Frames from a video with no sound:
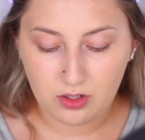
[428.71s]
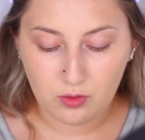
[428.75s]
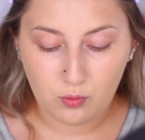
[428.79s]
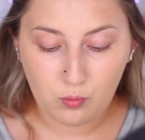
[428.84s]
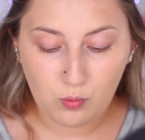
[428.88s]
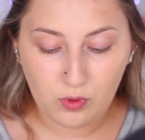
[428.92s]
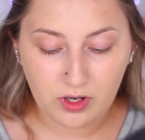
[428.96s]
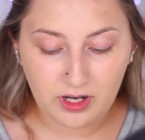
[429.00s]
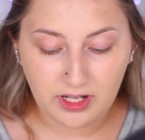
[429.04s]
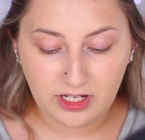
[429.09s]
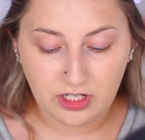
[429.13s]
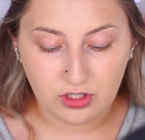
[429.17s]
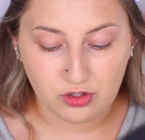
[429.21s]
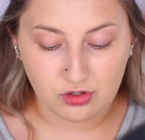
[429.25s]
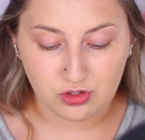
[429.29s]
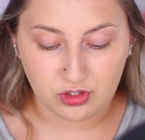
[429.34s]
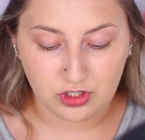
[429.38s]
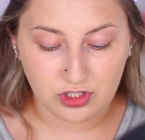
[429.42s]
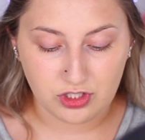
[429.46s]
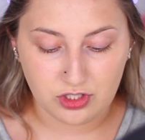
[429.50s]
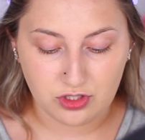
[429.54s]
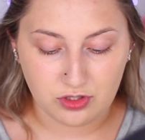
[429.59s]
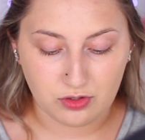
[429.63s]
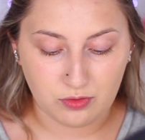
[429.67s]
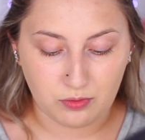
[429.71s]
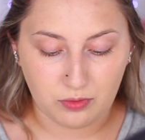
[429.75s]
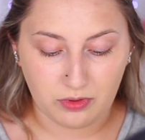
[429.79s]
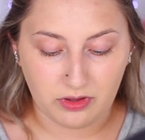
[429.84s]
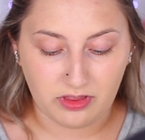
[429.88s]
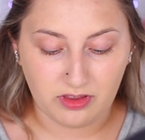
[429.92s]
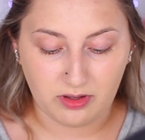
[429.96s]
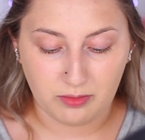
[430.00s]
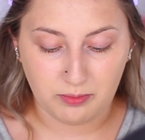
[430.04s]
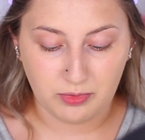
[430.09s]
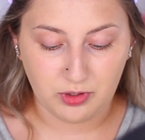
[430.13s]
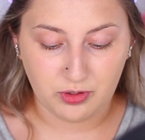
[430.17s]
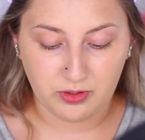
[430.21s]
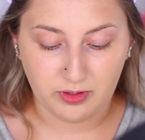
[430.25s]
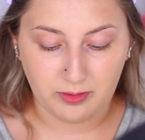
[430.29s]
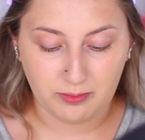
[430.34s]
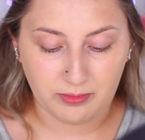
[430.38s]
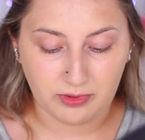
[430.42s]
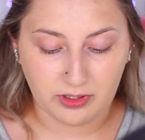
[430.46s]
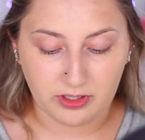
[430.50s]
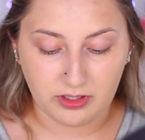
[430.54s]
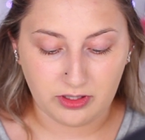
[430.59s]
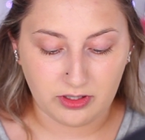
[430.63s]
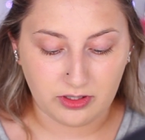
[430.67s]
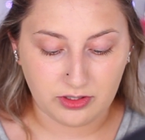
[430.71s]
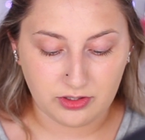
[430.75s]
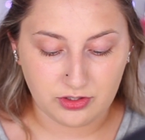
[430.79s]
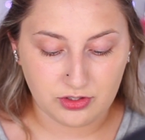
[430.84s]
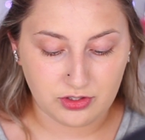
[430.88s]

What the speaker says: what I usually do with a beauty blender.